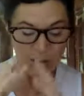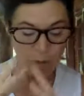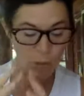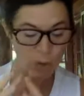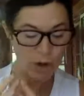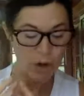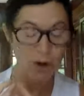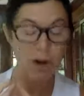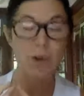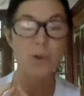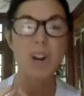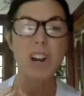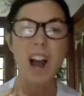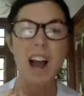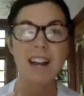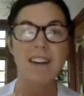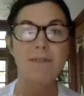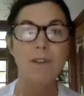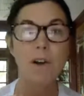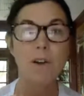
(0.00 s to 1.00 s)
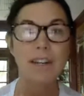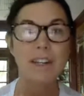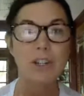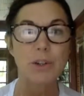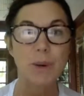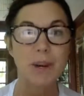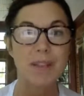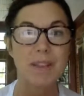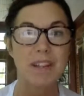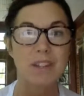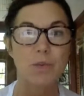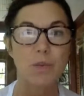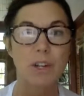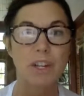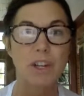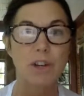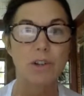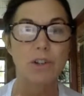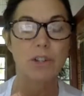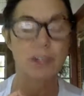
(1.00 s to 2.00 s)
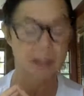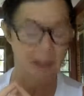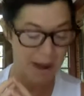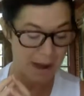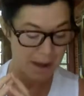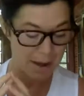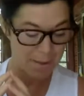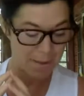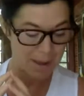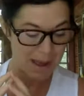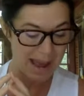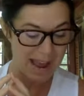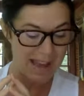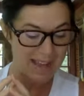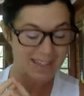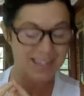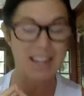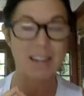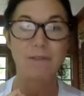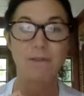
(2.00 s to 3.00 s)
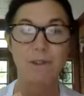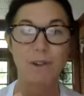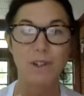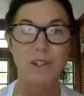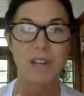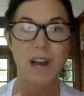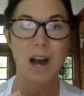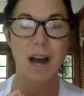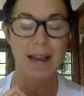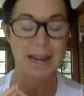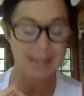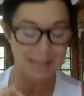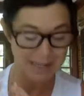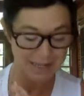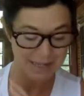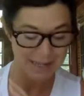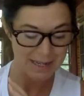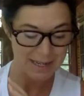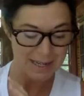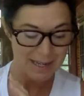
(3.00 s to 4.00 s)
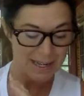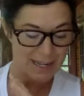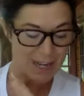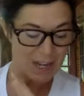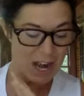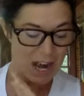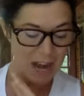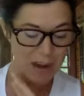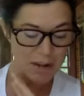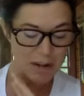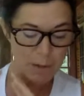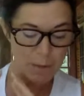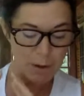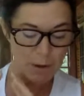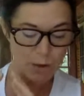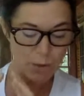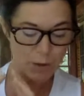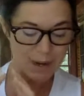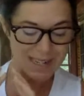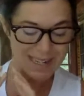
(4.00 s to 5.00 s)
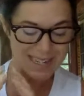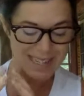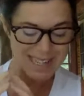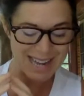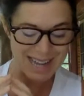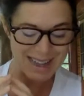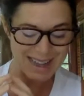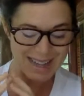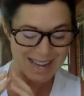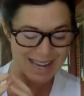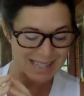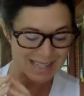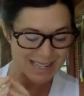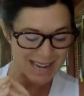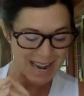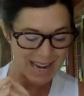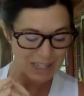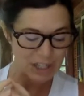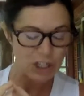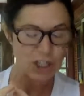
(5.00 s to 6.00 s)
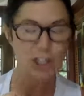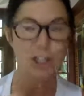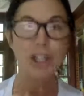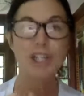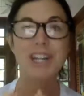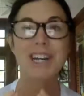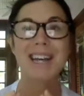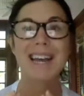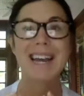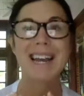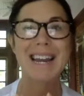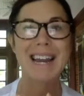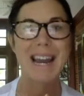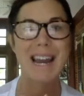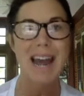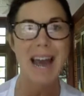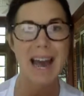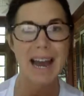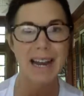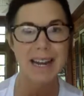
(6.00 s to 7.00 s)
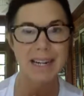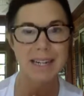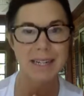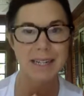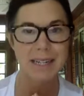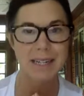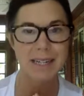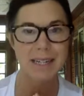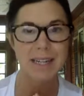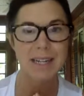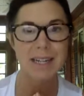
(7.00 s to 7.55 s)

We're kind of already doing this when you're asking for signs. Number 3, set the intention to connect.